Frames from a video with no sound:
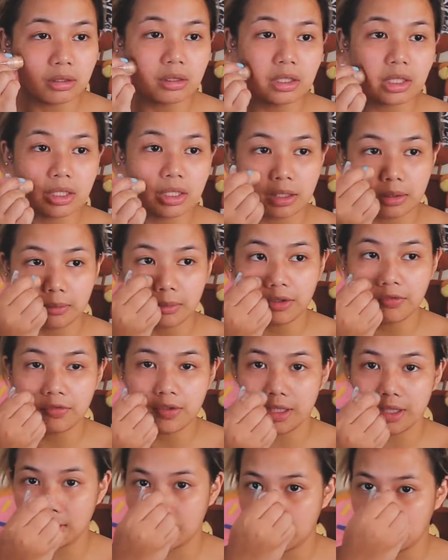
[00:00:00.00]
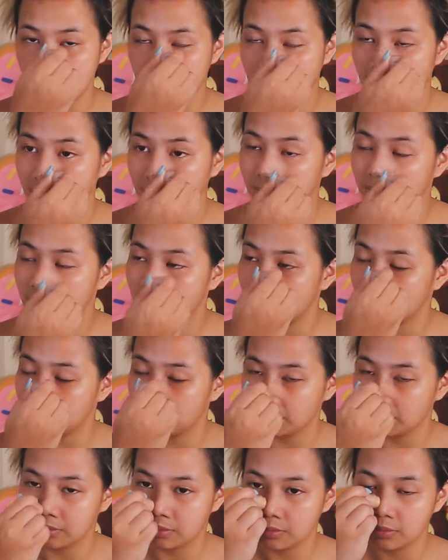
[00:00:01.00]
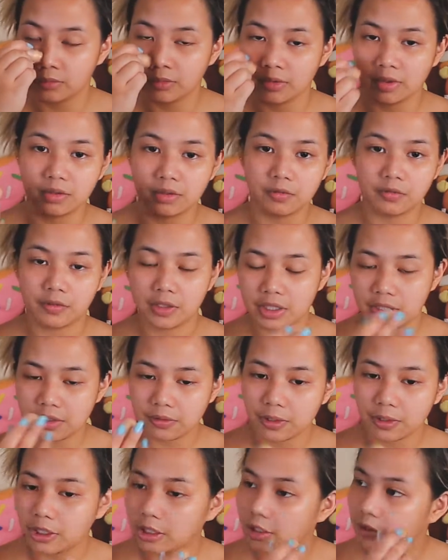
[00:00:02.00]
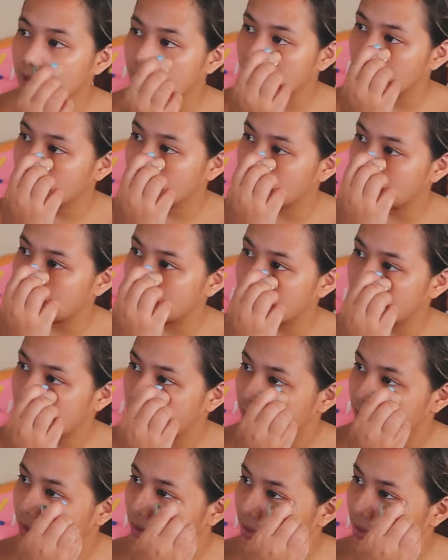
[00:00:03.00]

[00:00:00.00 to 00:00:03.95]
Like my whole face right now is in a good state.